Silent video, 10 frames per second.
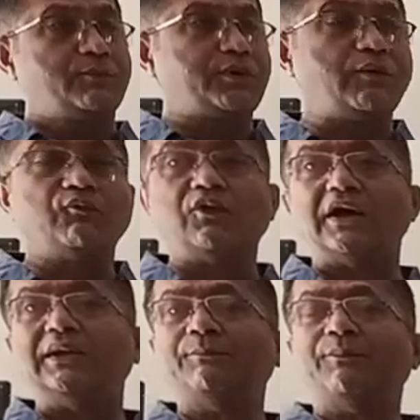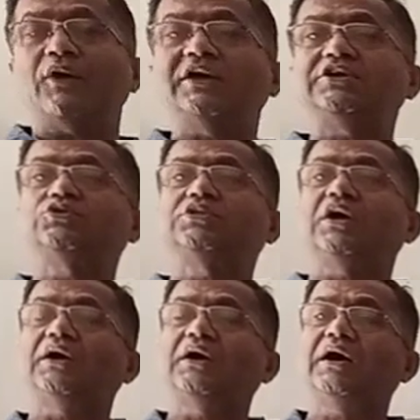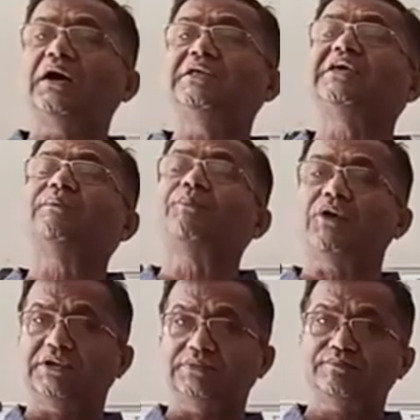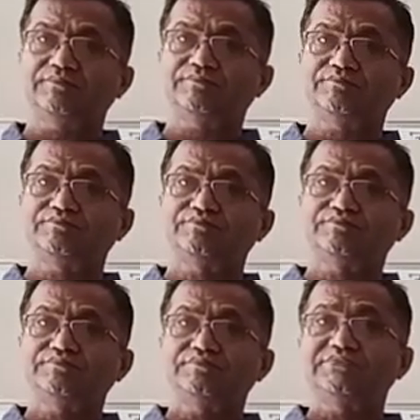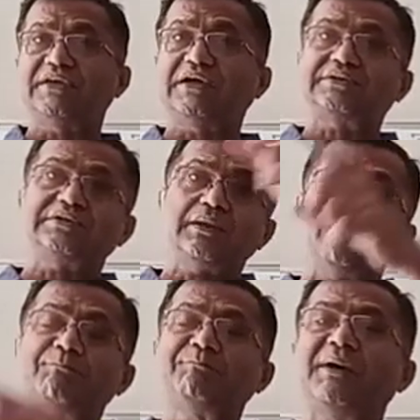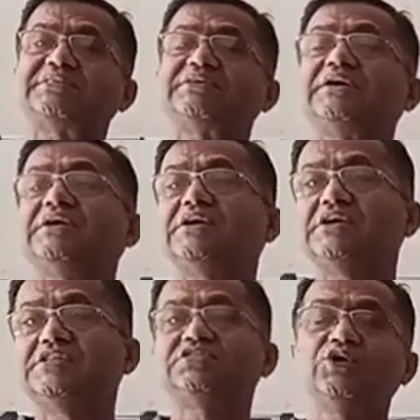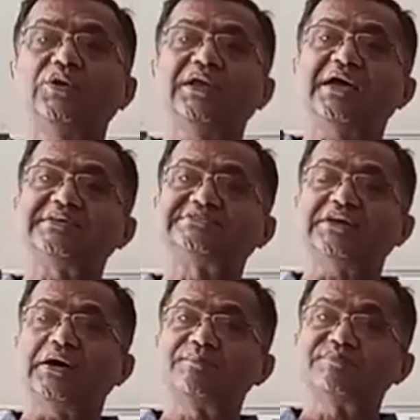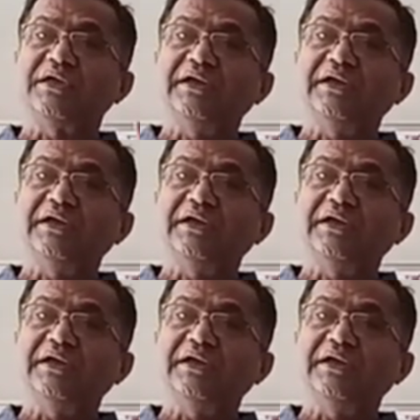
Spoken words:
from one point to the other point. That path is known as the